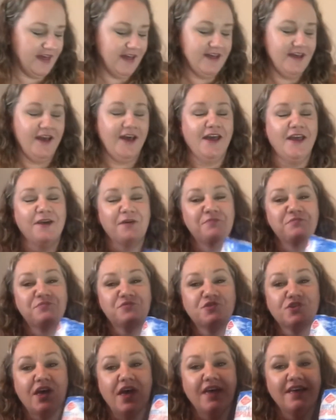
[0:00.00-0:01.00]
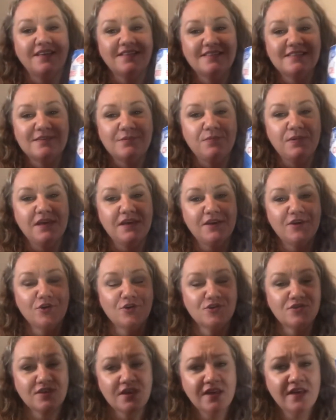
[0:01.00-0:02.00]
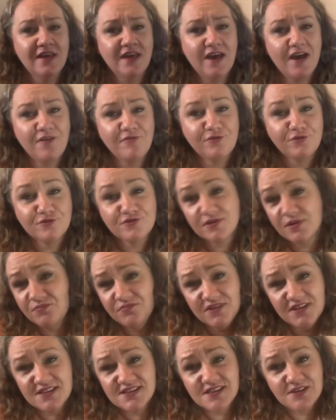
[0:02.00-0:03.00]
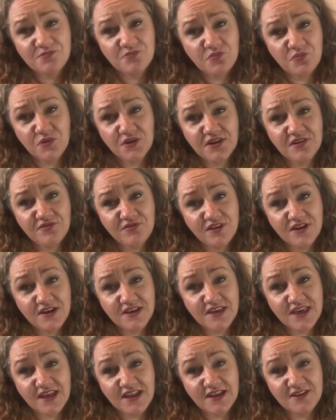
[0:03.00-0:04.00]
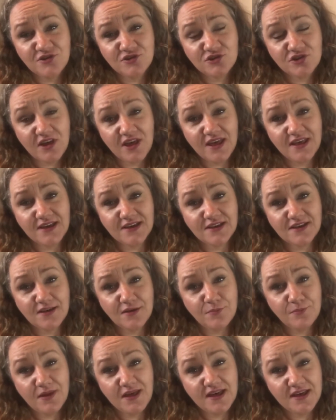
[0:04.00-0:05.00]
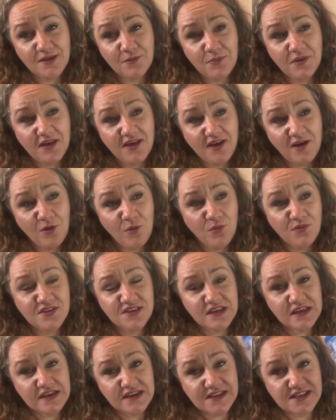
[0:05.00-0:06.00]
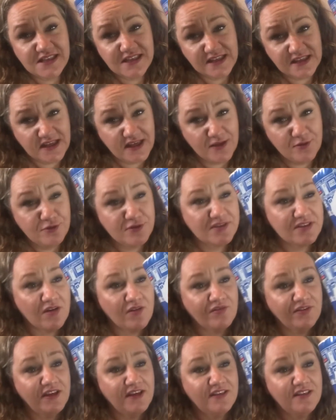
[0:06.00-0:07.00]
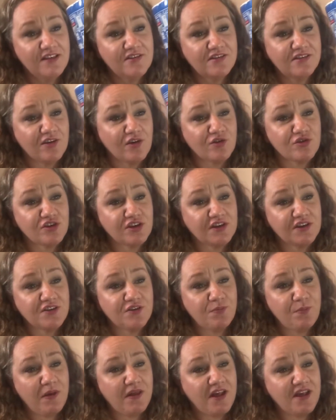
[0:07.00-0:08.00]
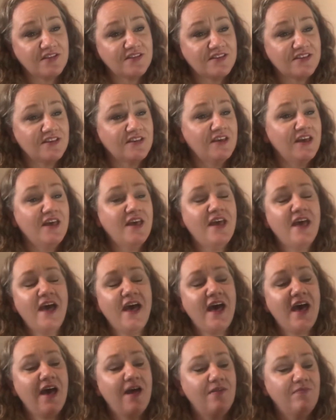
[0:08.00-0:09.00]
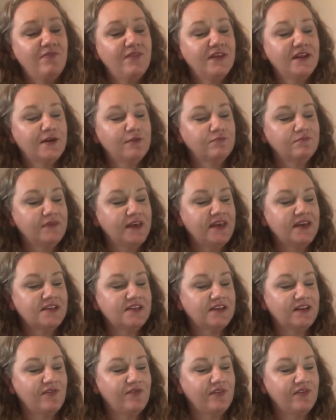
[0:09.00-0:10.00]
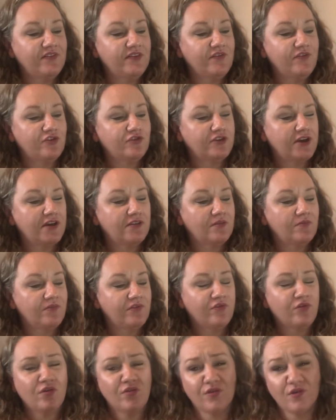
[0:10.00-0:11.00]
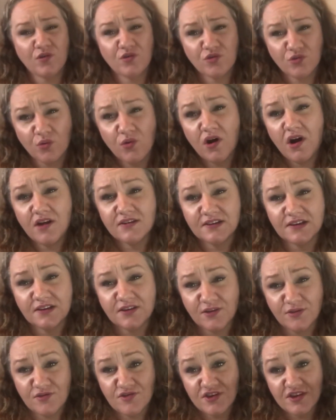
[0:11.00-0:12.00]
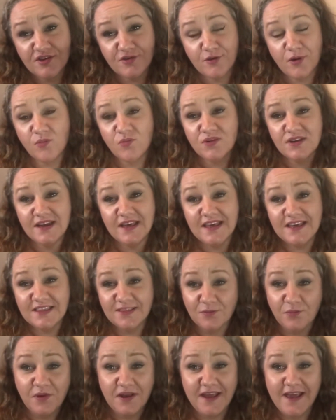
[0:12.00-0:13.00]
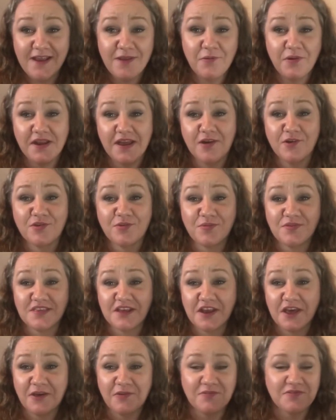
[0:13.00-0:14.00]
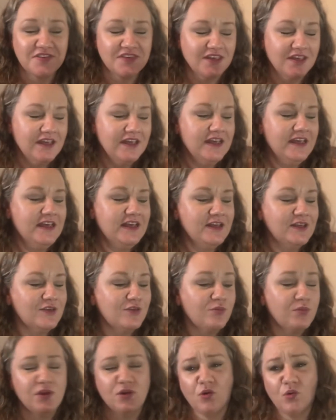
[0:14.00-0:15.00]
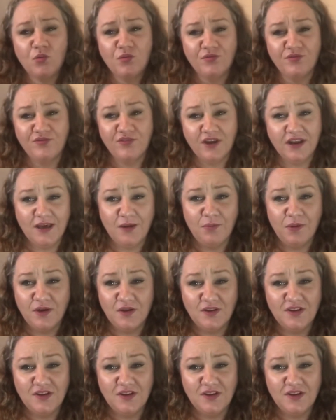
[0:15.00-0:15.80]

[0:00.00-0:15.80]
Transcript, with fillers: I am trying to be good, and for some reason whenever I kind of try and cut back a bit, I always kind of seek out stuff like these Dutch crisp breads. They're amazing if you've never tried them before. They're so hard and crunchy, so I wouldn't eat them when anyone else was around, because we're all funny about